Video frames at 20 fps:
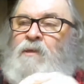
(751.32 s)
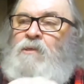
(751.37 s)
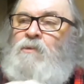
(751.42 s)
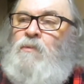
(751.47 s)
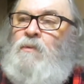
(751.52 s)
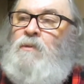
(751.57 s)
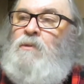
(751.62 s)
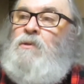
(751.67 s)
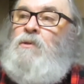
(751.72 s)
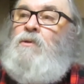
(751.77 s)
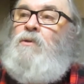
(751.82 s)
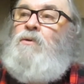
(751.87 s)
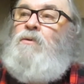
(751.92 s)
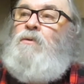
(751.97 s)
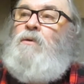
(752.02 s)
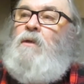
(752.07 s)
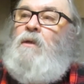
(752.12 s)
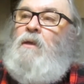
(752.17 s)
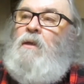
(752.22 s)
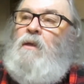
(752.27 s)
this one
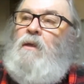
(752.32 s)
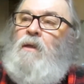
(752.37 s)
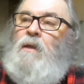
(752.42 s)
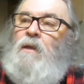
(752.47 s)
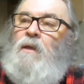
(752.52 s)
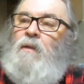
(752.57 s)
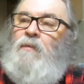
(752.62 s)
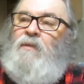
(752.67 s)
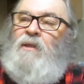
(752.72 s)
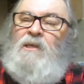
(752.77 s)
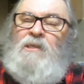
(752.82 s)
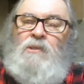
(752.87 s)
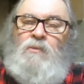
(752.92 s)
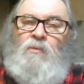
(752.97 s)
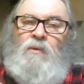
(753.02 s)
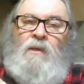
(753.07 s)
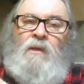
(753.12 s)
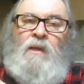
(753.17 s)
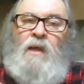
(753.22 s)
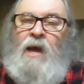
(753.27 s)
too. This
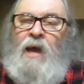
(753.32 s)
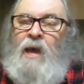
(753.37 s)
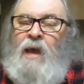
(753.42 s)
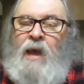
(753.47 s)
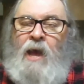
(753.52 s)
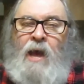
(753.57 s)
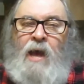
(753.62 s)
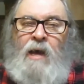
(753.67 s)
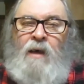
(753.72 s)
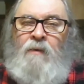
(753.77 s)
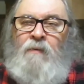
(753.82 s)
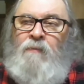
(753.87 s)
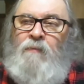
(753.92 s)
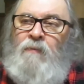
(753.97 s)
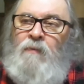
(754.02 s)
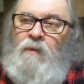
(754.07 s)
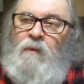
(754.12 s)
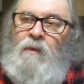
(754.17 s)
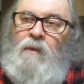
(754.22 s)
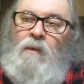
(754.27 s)
one I
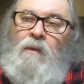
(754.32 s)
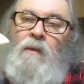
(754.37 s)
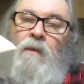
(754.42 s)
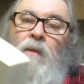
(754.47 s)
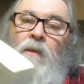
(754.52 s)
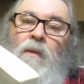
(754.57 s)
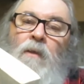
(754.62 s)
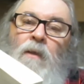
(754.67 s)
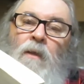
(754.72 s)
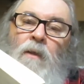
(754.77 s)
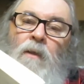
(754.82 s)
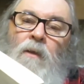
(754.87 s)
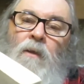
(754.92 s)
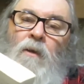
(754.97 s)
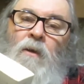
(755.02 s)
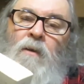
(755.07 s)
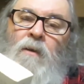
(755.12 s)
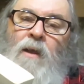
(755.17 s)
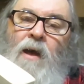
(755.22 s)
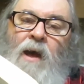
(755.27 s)
have
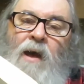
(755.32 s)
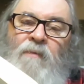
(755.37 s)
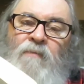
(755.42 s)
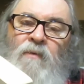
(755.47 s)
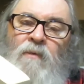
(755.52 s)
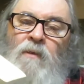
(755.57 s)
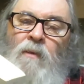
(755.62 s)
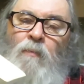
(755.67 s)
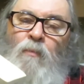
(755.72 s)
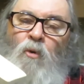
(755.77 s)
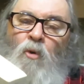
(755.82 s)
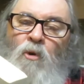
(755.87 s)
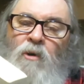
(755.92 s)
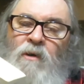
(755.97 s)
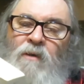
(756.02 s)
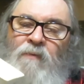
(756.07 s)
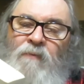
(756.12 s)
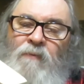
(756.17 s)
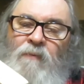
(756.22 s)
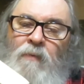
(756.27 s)
her novel, The
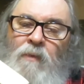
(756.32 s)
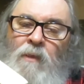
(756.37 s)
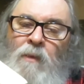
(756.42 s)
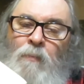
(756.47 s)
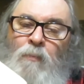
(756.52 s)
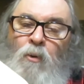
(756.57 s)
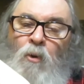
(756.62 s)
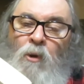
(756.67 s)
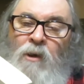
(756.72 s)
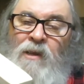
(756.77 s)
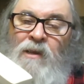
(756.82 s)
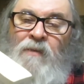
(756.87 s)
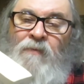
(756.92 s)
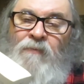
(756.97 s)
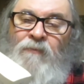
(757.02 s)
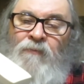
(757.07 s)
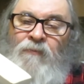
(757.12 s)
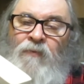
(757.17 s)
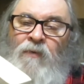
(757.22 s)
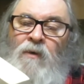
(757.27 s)
Point the
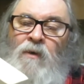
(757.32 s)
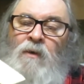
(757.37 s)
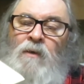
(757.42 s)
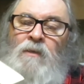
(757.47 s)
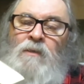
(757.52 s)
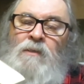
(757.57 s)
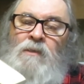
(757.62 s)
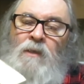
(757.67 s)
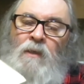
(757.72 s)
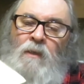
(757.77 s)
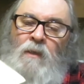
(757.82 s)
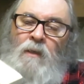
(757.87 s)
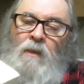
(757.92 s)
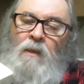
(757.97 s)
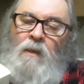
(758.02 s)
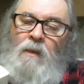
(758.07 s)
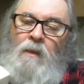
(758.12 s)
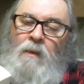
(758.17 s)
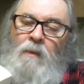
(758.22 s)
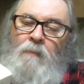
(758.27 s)
Pointed Firs
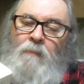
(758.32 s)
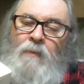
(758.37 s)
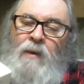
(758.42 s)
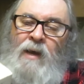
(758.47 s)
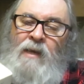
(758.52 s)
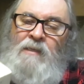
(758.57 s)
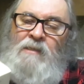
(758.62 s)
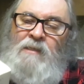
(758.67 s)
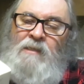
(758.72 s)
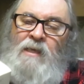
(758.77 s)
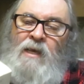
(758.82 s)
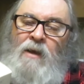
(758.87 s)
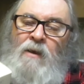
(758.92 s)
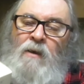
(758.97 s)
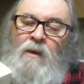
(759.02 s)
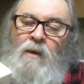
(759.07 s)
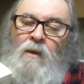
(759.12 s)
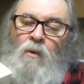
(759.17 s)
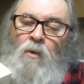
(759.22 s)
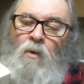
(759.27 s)
by
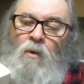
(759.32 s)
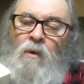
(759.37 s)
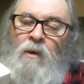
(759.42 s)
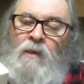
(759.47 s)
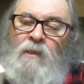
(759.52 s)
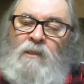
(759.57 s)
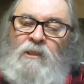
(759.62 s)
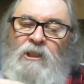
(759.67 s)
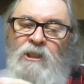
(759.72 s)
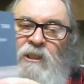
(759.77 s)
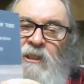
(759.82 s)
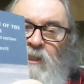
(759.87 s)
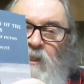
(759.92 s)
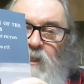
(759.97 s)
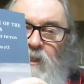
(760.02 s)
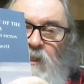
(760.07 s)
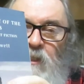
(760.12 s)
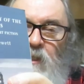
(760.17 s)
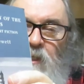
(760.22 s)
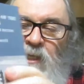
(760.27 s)
Sarah Orange
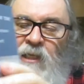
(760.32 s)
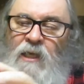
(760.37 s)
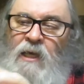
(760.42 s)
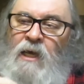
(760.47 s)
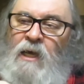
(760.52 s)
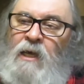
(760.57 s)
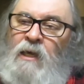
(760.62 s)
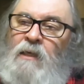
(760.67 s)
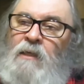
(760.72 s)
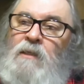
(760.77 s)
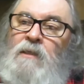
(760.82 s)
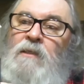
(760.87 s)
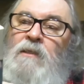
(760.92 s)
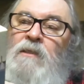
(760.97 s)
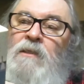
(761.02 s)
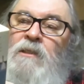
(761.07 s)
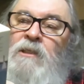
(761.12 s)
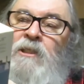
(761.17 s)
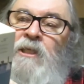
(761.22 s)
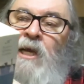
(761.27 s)
uh,
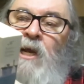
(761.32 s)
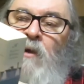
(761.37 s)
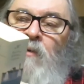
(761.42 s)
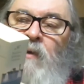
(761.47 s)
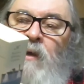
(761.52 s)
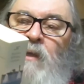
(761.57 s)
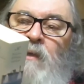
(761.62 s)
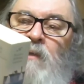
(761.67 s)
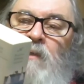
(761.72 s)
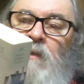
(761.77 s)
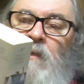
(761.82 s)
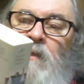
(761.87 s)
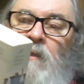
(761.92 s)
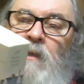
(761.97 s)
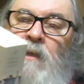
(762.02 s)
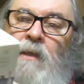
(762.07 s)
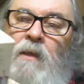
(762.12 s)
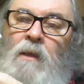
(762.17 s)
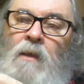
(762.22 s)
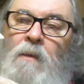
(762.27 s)
Jewett
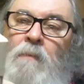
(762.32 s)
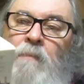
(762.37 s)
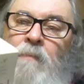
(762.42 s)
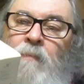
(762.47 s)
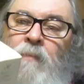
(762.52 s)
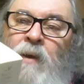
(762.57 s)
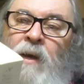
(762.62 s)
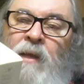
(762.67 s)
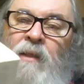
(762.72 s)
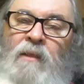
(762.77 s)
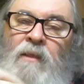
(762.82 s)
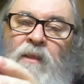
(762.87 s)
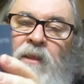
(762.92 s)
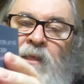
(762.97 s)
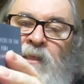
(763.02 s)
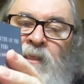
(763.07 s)
but